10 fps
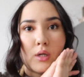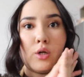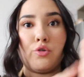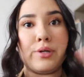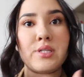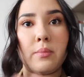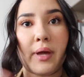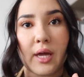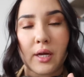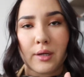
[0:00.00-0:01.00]
grease the
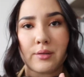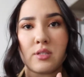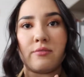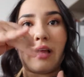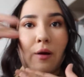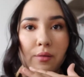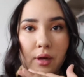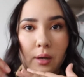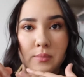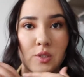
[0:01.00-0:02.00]
pans, flour
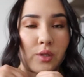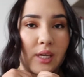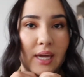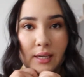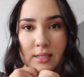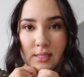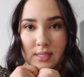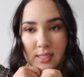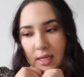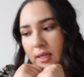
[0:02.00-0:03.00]
them so the cake doesn't
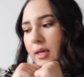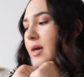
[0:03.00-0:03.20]
stick,